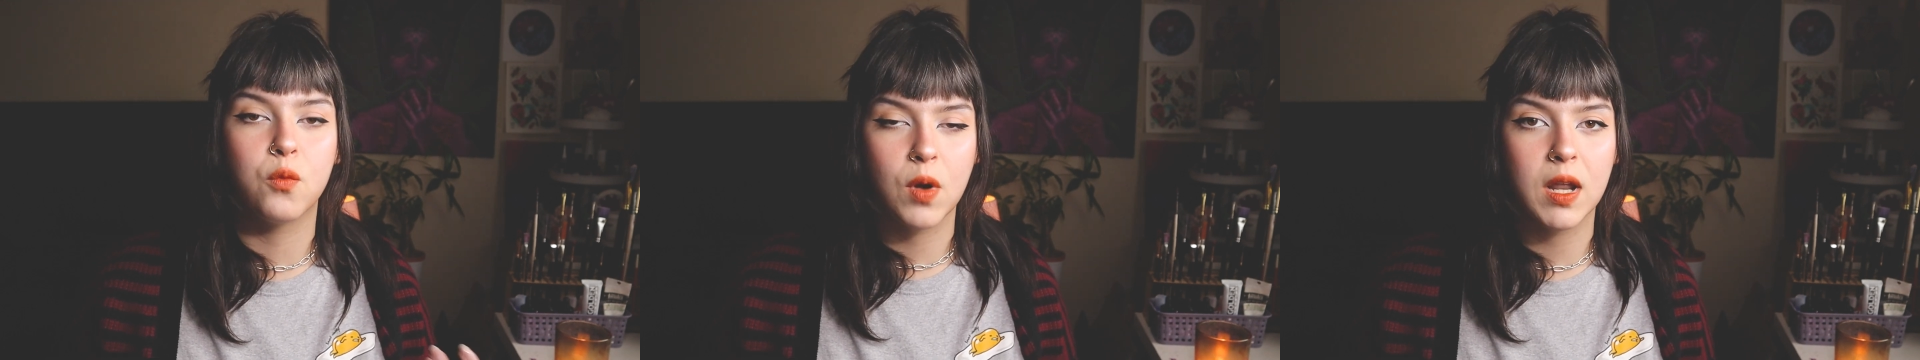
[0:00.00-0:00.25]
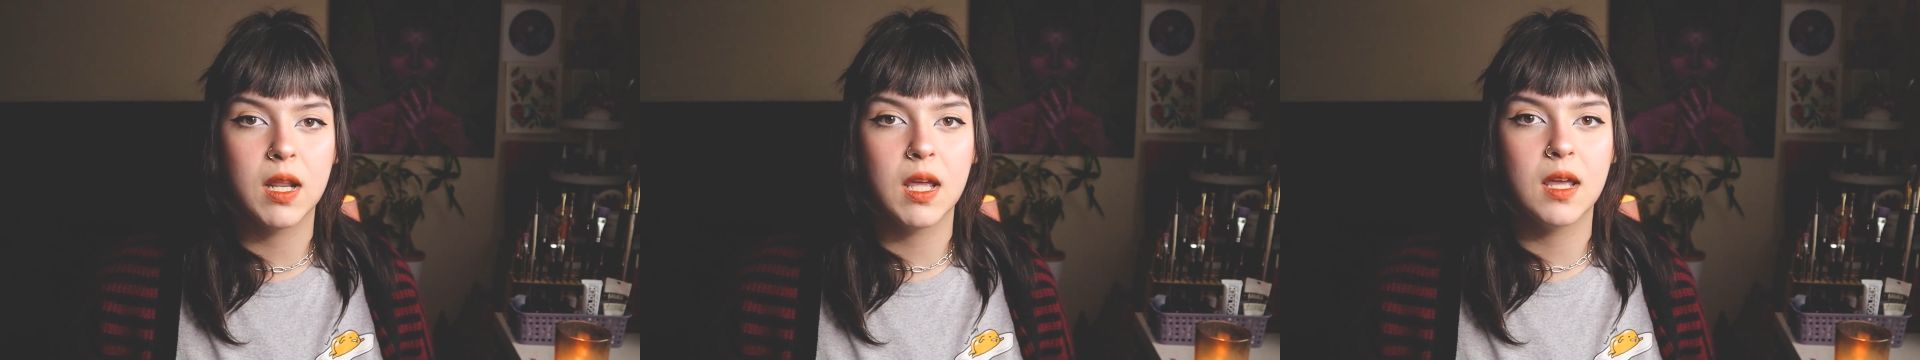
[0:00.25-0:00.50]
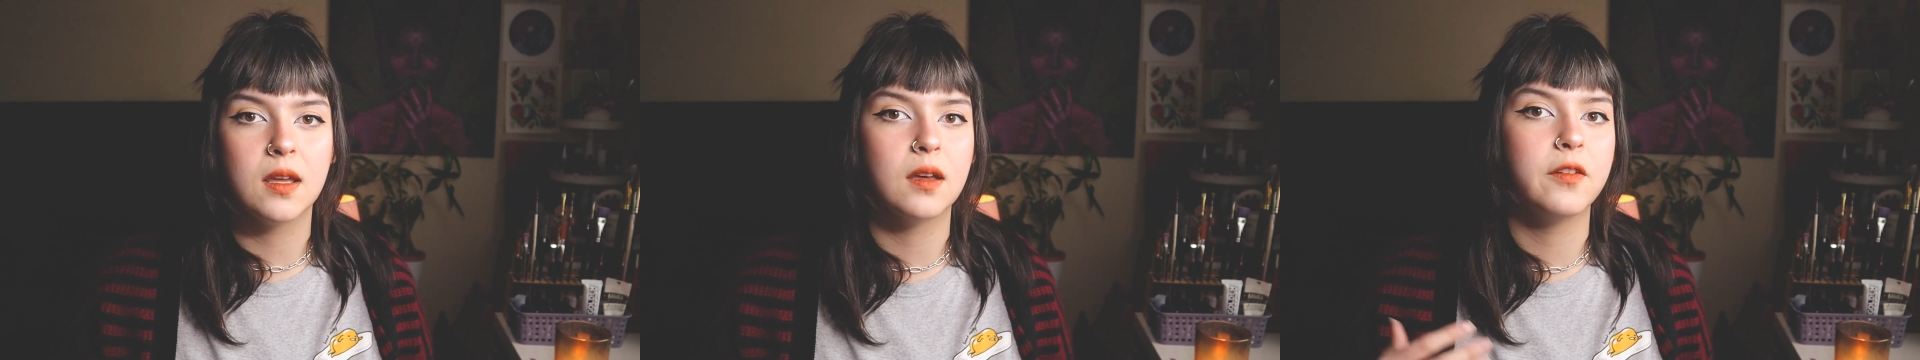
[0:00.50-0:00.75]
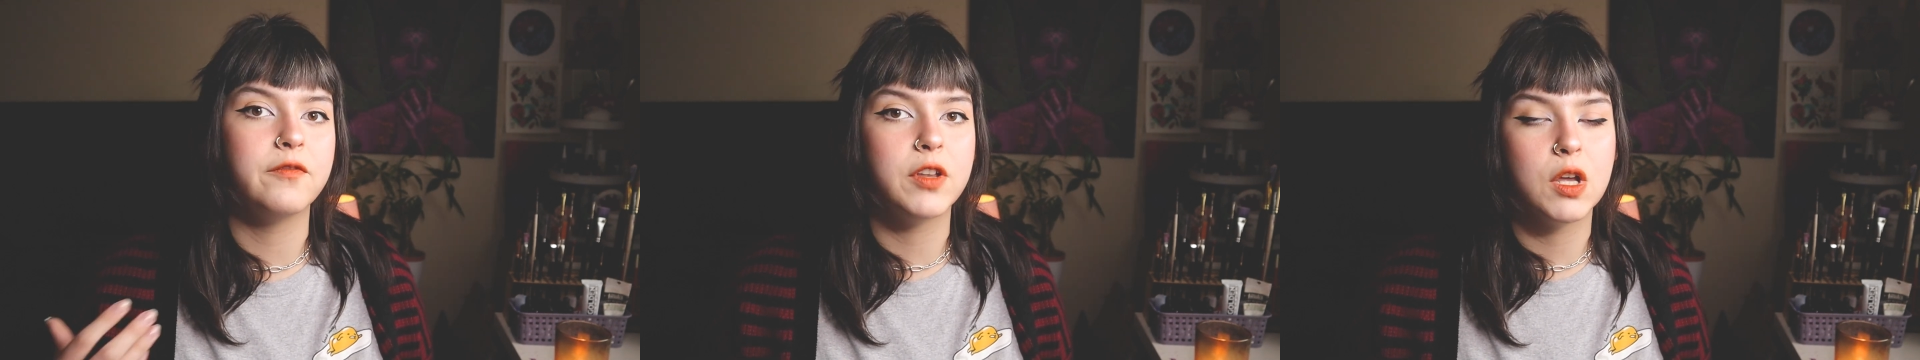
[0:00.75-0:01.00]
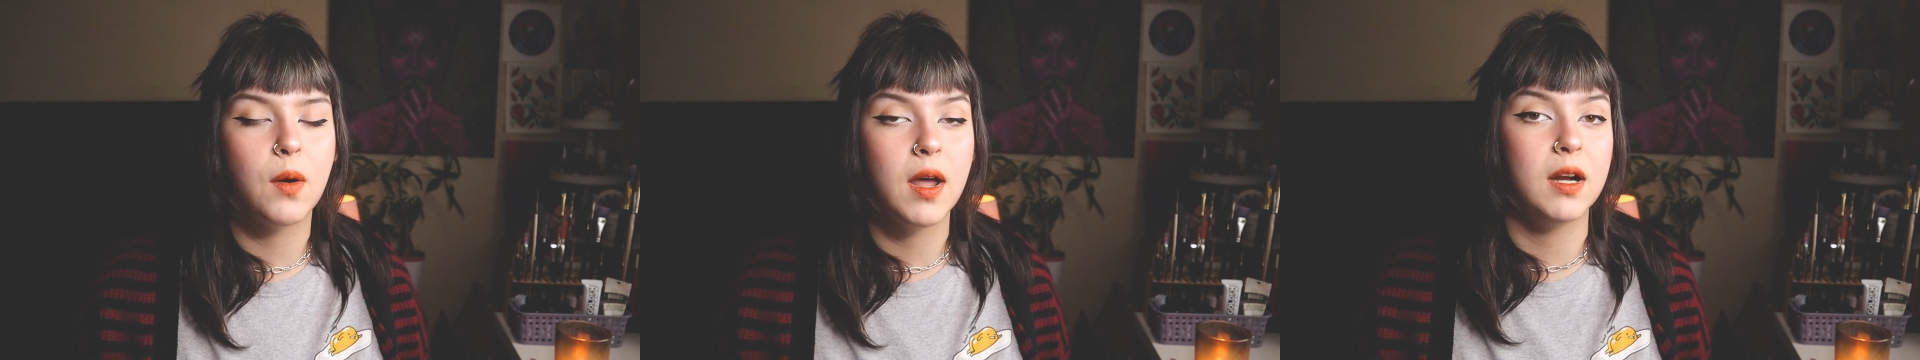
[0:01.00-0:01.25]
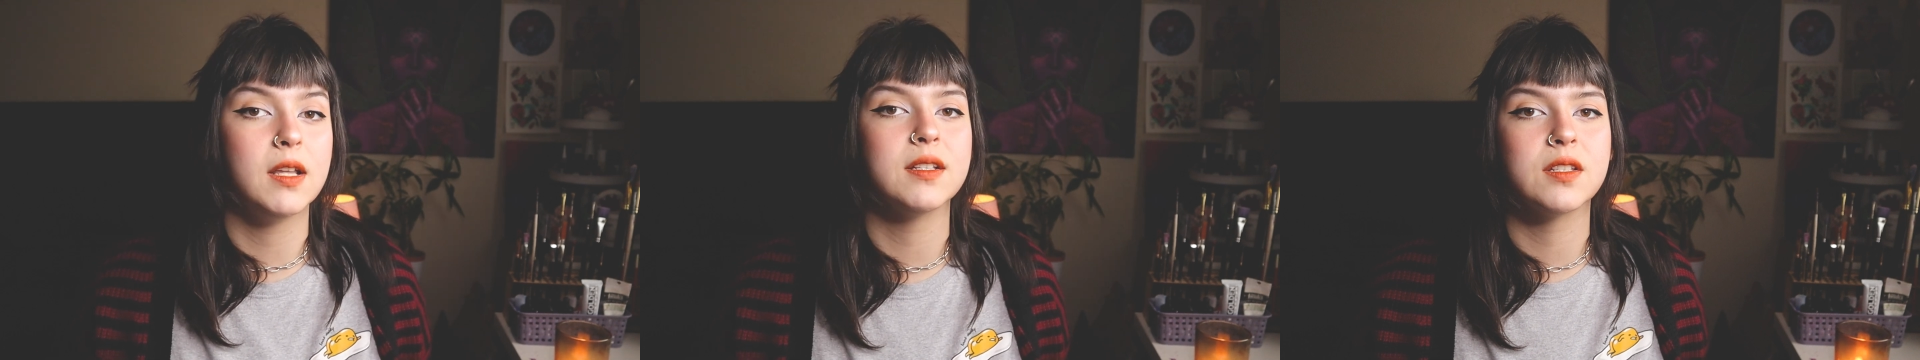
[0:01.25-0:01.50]
running video
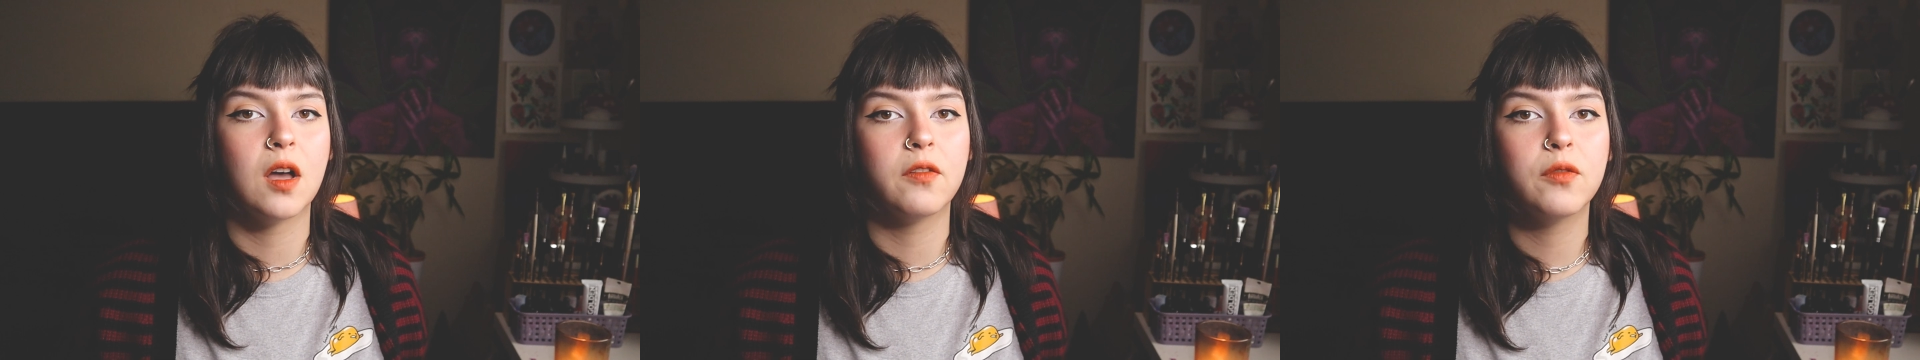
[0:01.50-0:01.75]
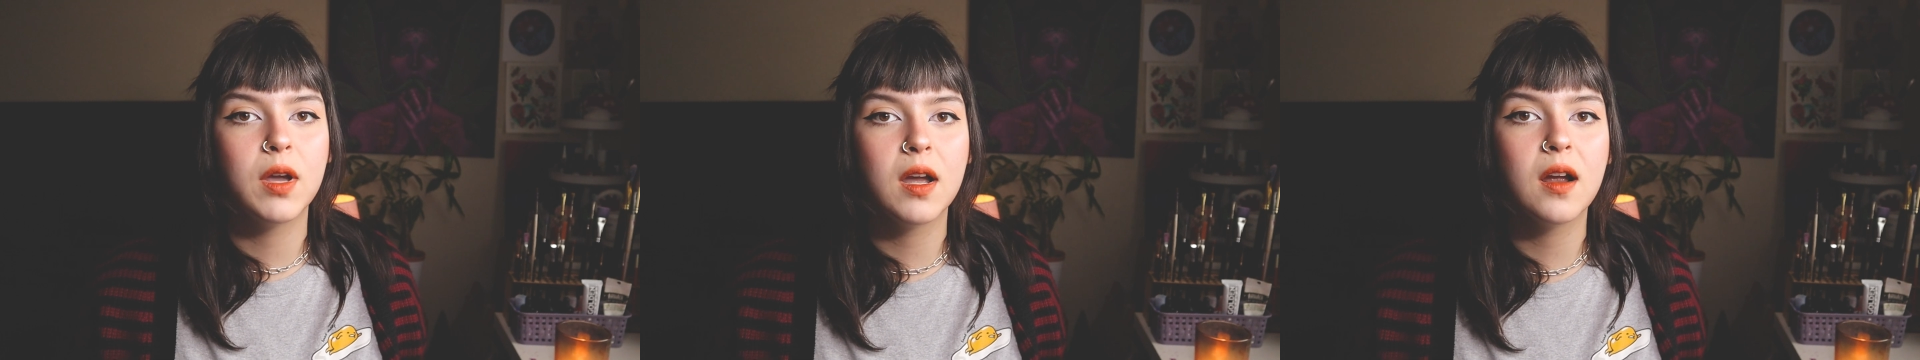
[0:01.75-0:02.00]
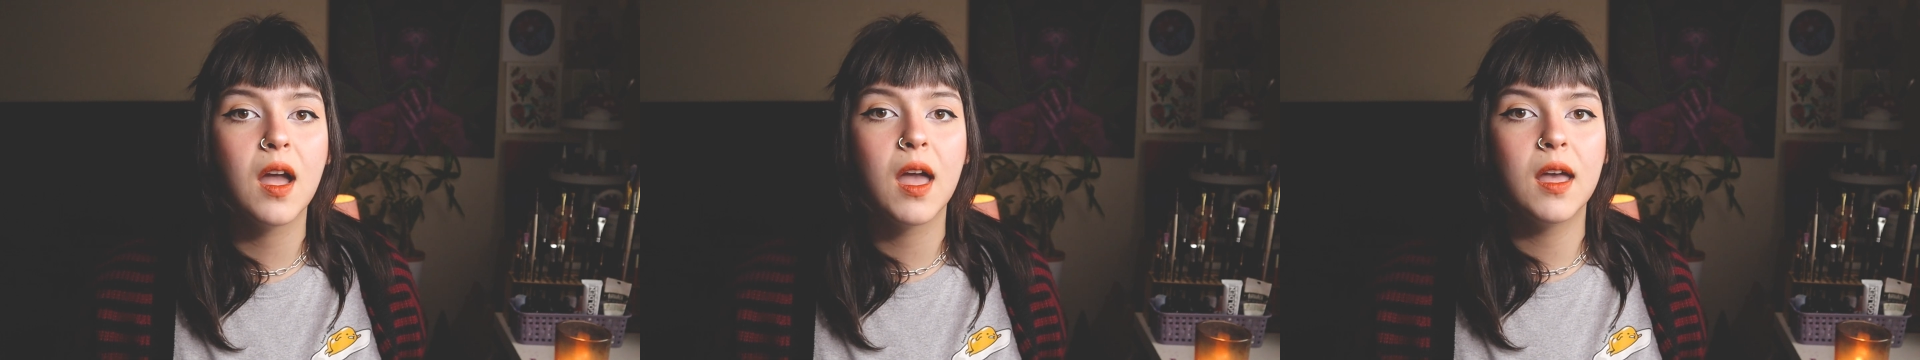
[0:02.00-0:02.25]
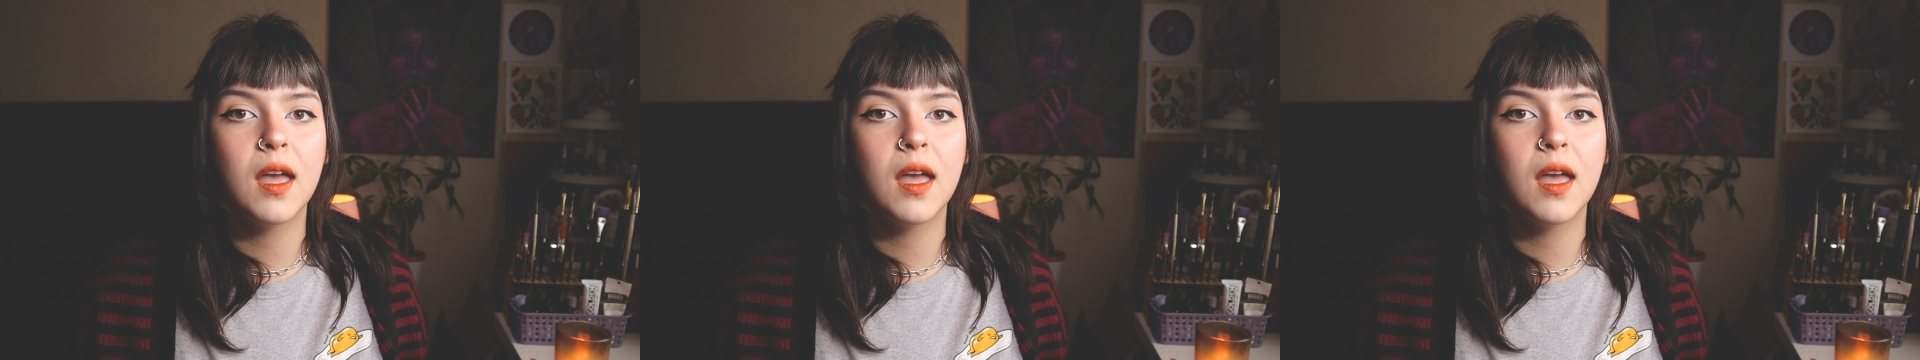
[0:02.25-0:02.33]
editing software,